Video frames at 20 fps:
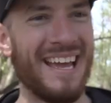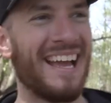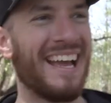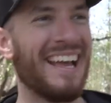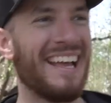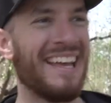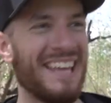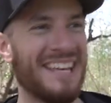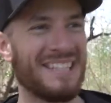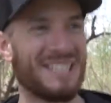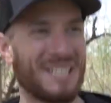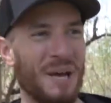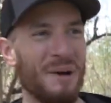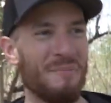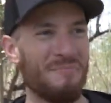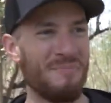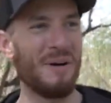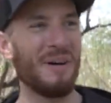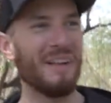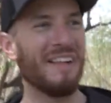
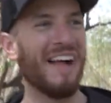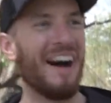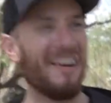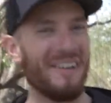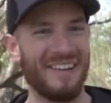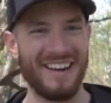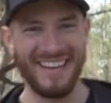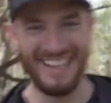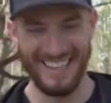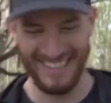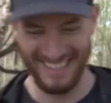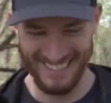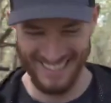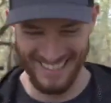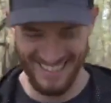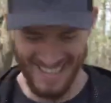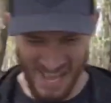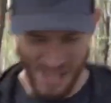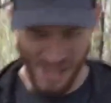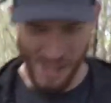to pull out
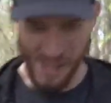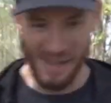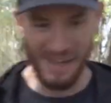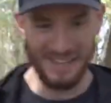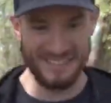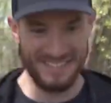a